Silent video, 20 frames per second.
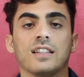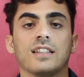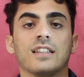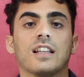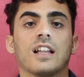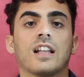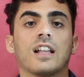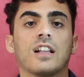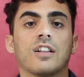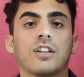
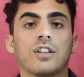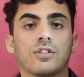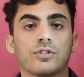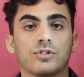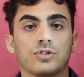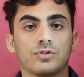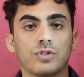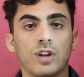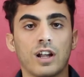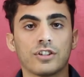the
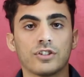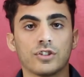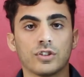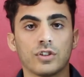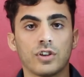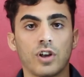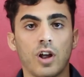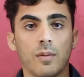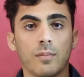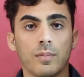construction
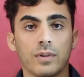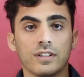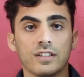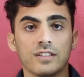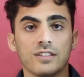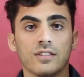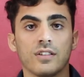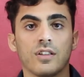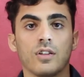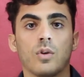
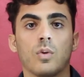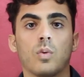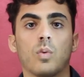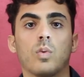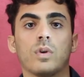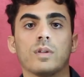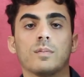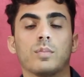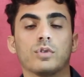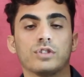companies
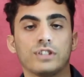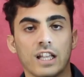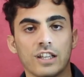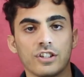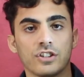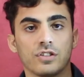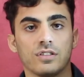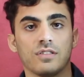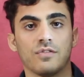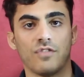with
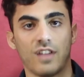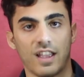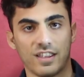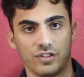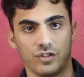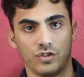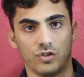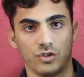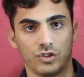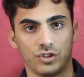potential
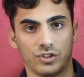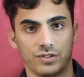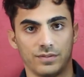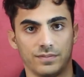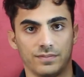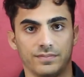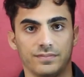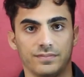investors.